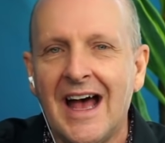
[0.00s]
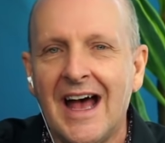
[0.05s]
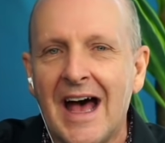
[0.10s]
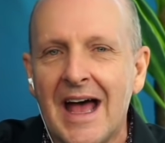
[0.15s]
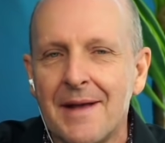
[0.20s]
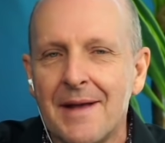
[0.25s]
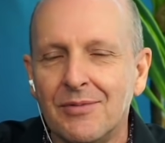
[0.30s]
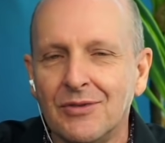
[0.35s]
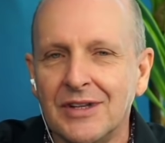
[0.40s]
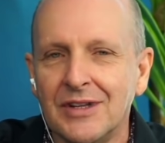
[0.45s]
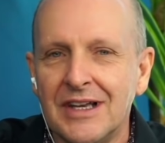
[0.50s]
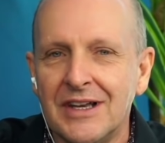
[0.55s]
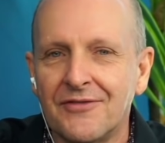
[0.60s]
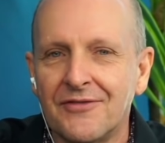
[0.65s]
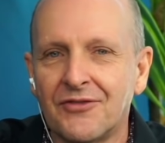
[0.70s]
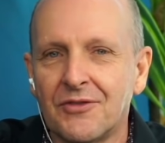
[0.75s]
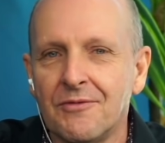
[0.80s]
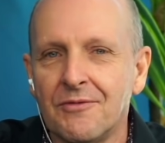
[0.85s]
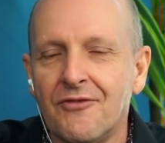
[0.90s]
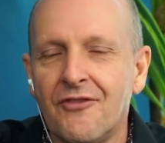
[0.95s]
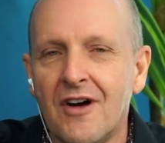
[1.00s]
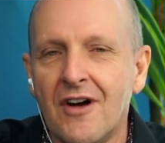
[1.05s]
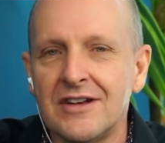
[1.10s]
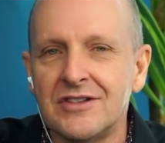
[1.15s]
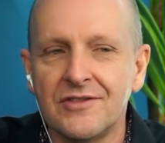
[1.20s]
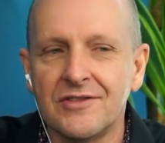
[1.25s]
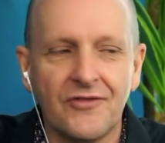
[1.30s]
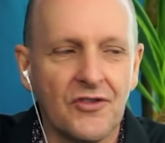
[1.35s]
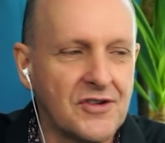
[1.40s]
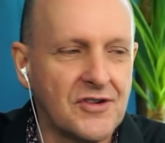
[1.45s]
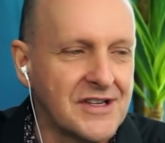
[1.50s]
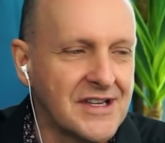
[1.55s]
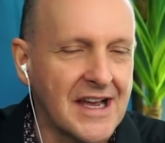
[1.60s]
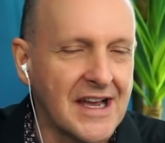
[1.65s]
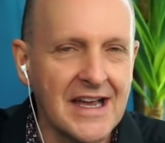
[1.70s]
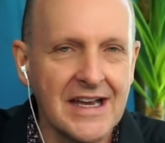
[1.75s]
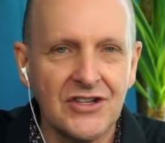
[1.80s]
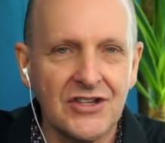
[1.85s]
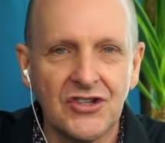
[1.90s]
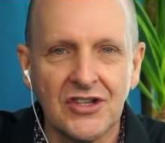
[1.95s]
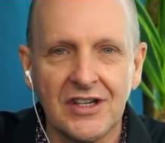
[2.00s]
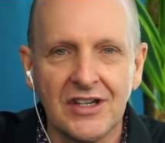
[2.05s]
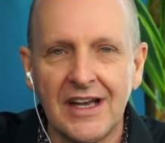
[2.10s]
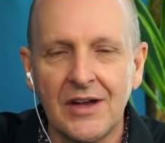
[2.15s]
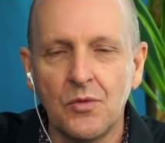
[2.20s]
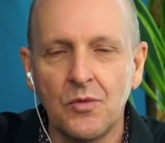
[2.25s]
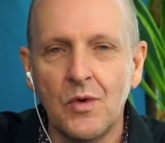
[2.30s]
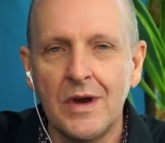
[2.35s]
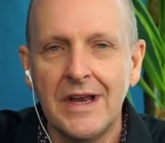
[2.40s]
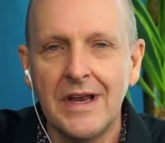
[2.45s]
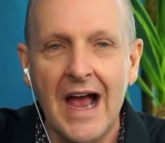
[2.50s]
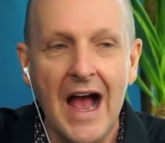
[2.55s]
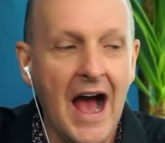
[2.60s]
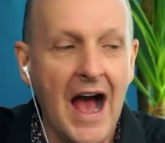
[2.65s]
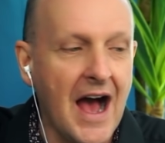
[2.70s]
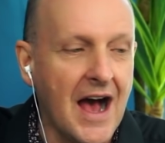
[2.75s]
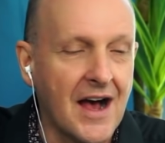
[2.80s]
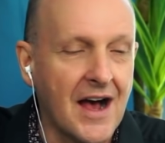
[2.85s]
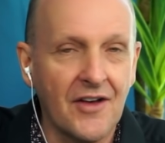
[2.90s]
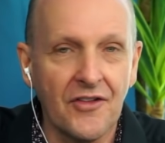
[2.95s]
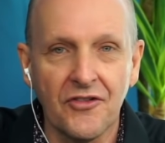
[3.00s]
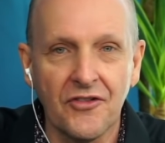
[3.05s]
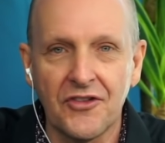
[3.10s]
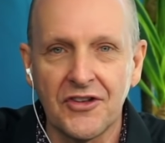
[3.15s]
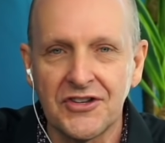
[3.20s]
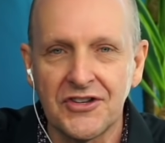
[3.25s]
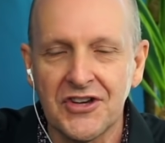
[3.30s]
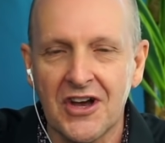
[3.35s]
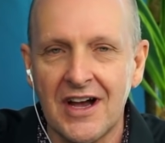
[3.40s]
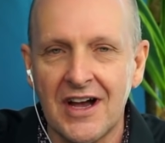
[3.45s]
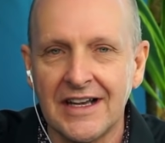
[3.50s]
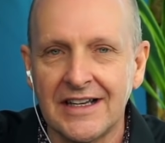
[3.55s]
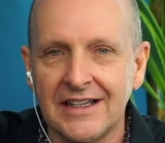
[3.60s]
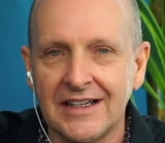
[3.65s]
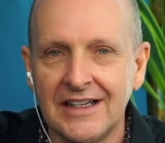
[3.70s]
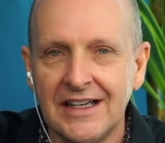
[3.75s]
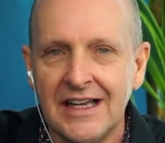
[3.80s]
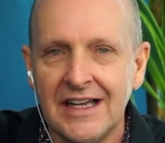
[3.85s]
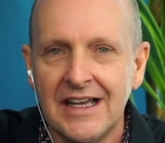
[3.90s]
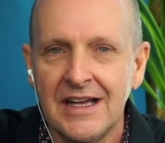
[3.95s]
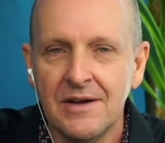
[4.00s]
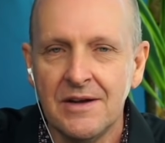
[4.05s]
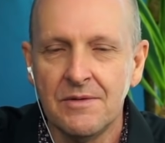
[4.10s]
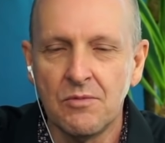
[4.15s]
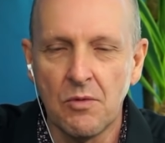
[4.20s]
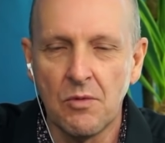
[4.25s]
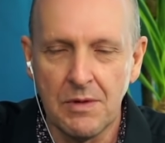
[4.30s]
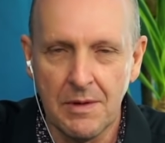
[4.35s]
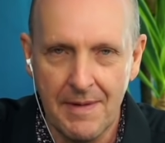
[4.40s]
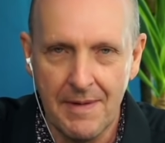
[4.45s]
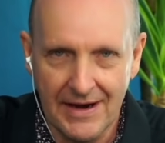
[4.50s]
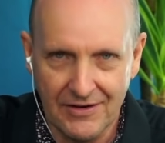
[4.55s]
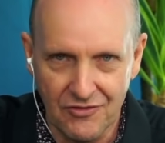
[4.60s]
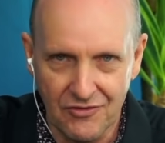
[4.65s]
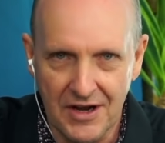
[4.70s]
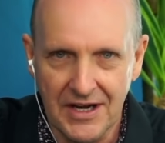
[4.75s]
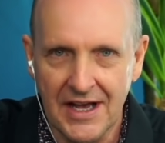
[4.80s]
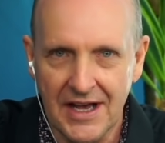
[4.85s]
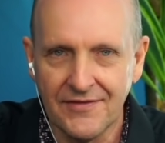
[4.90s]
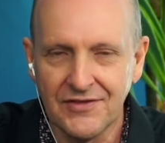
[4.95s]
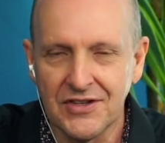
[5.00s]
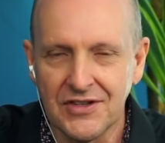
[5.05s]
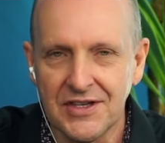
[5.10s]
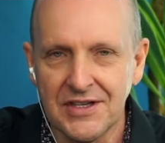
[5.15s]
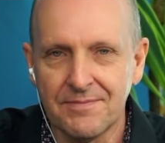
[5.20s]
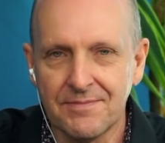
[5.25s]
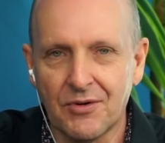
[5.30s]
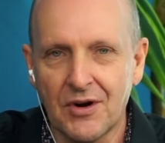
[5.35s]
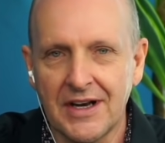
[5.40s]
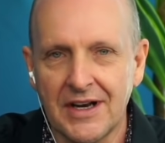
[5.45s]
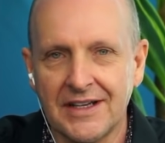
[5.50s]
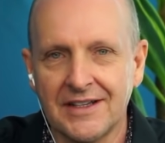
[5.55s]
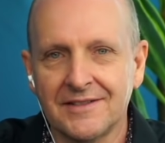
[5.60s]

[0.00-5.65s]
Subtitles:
Abel here from Find Your Voice Asia, and we are the Thaiger. And we'll be back right after this break.